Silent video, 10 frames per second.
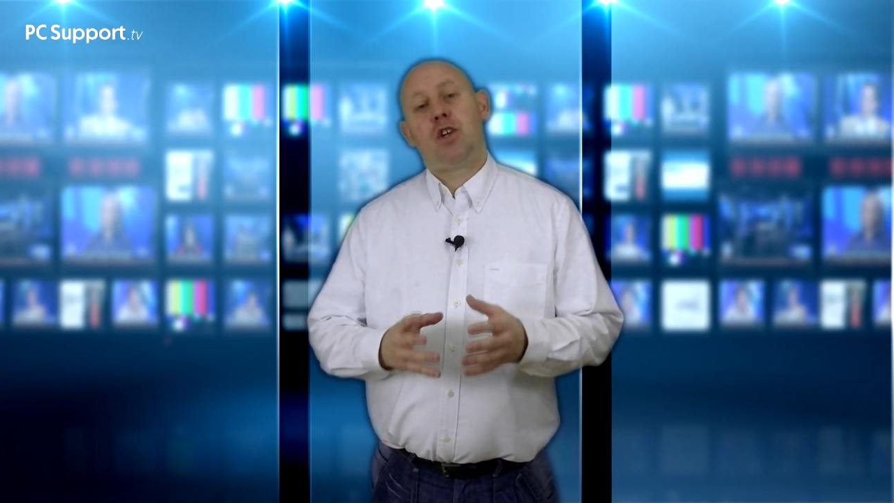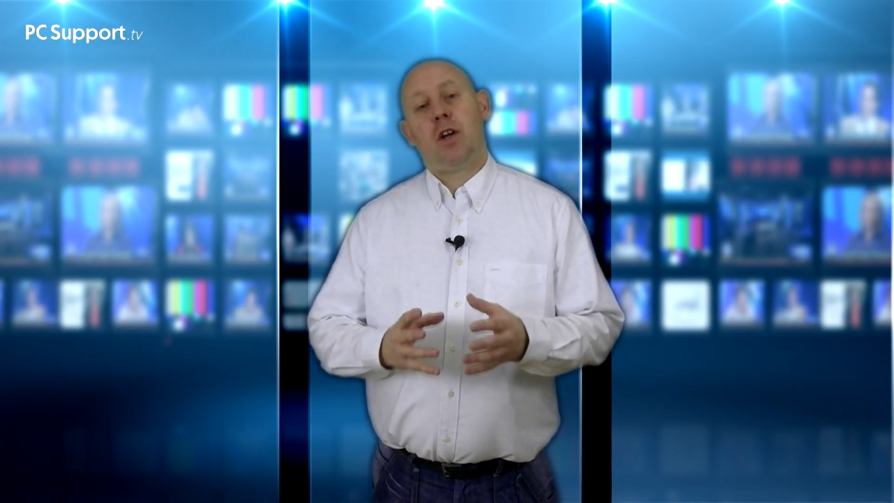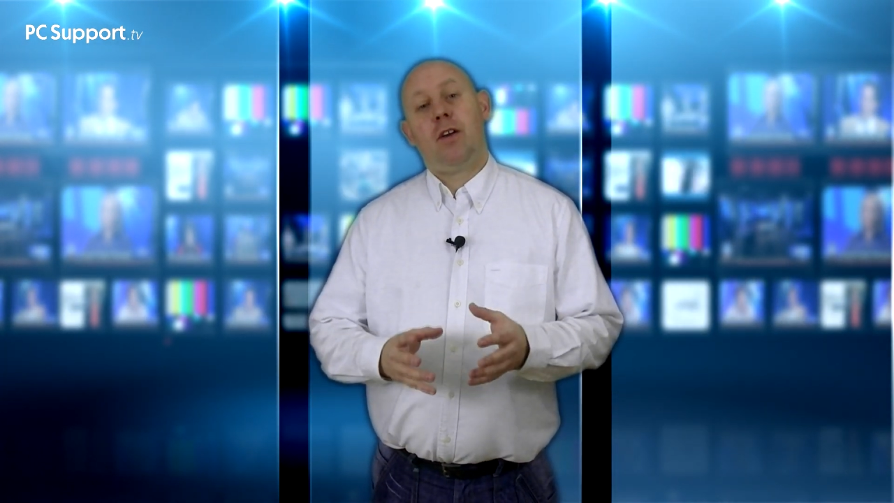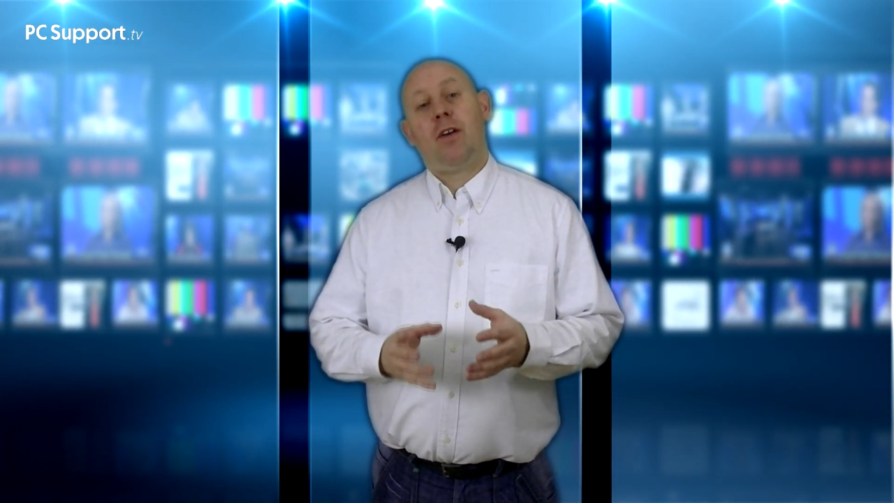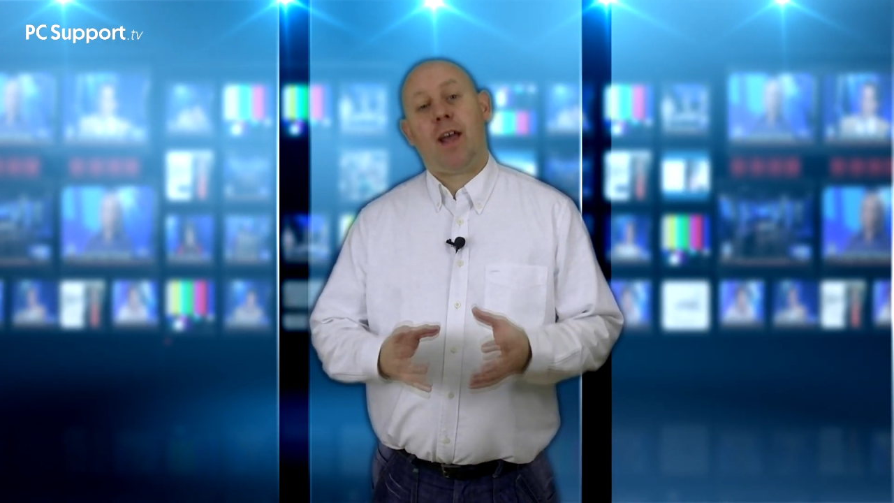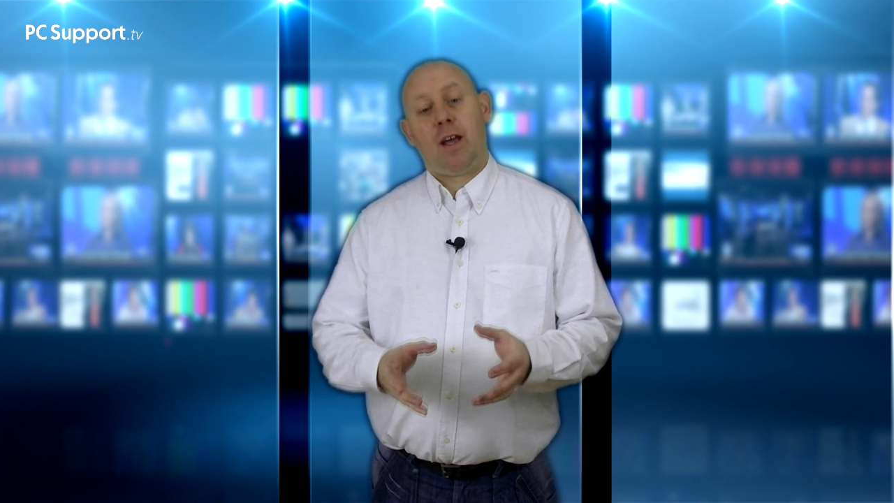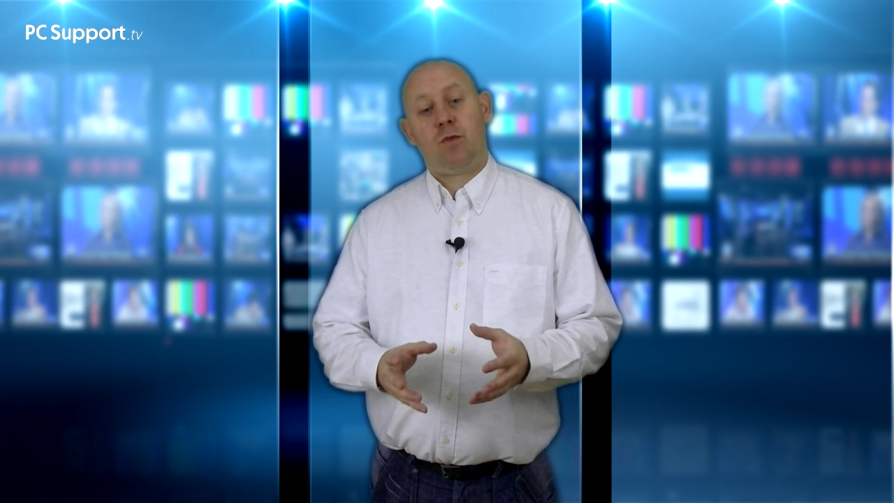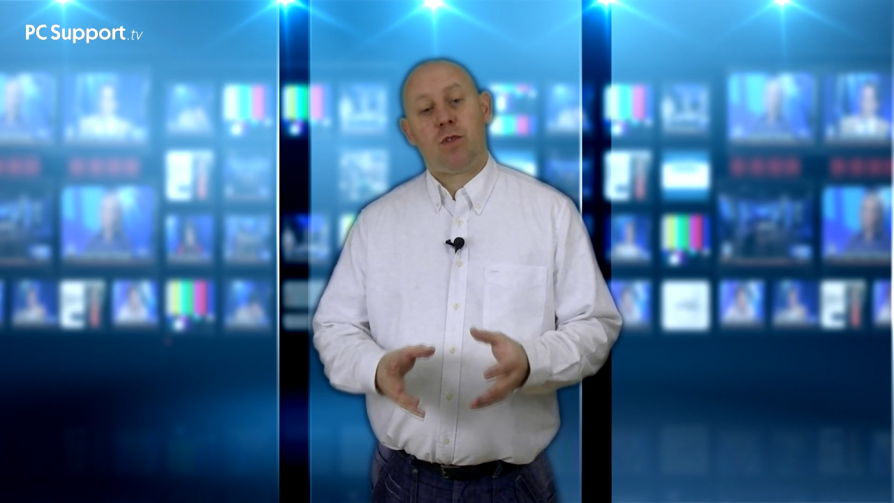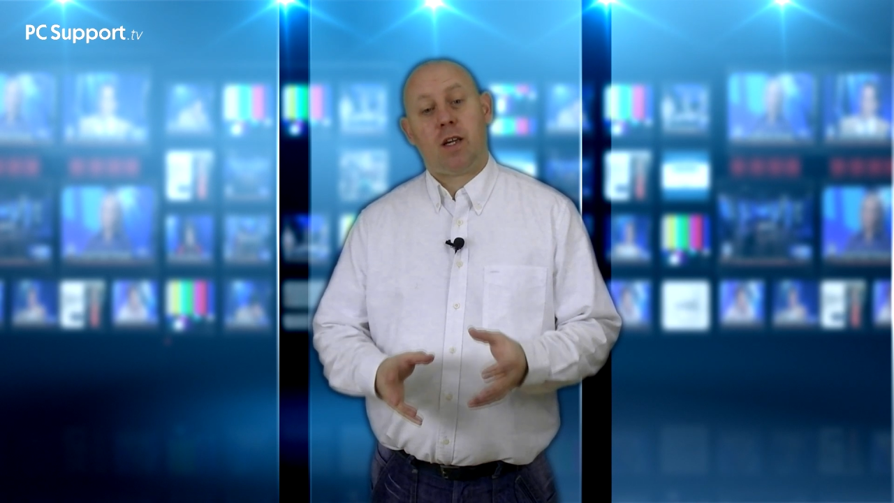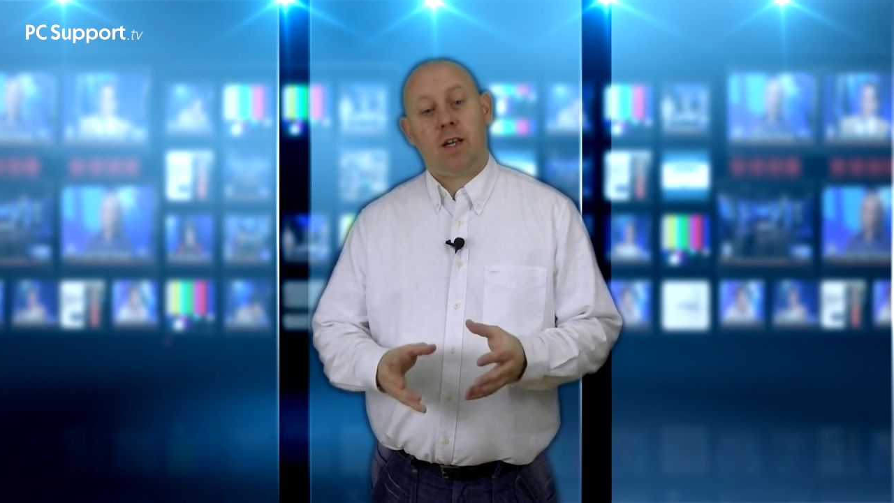show you
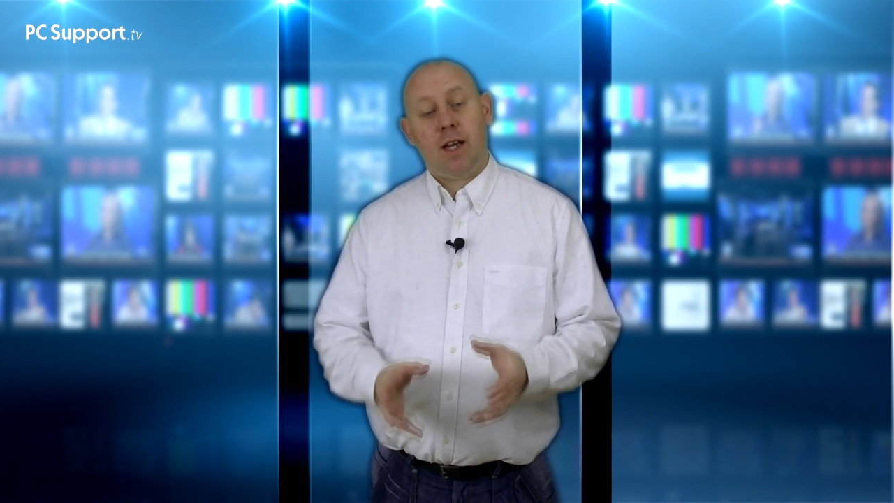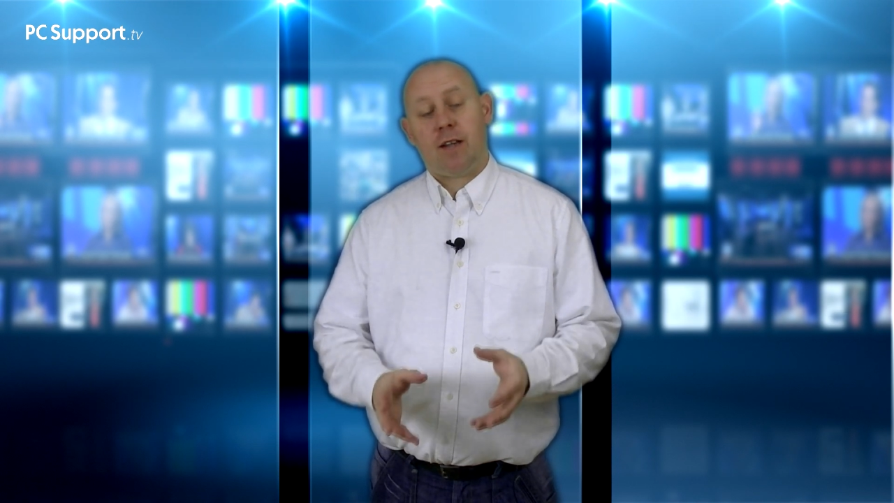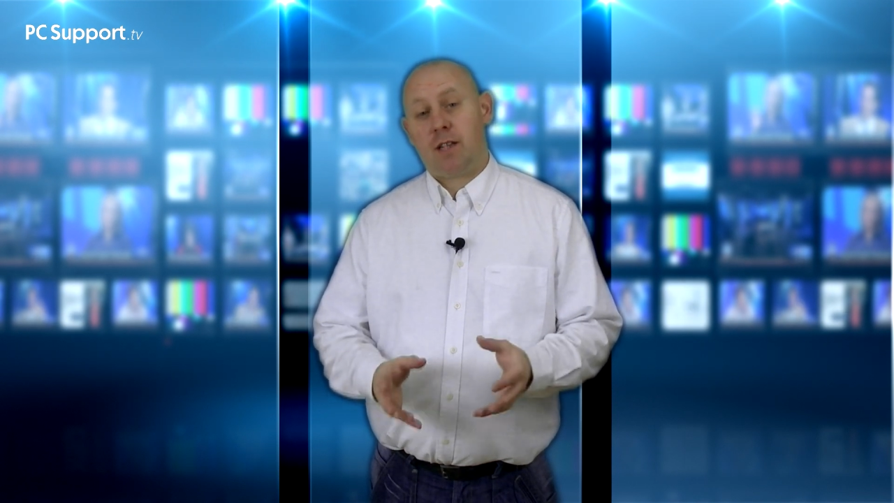how to connect